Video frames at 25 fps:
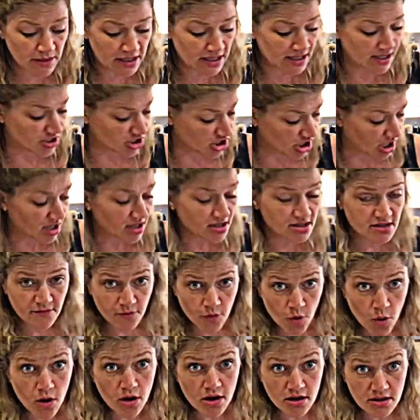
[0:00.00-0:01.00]
meaty chunks,
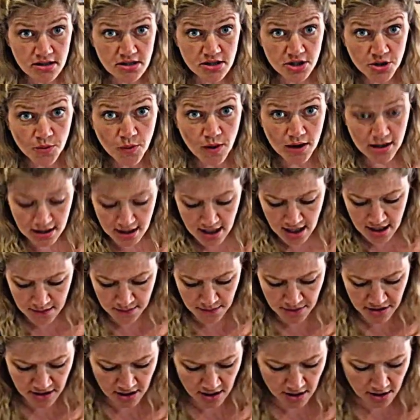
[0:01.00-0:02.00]
of course, you want to cut
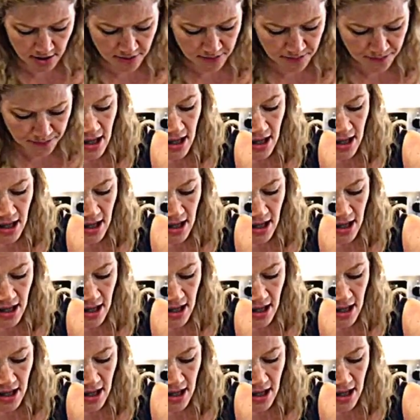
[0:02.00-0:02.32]
them thicker.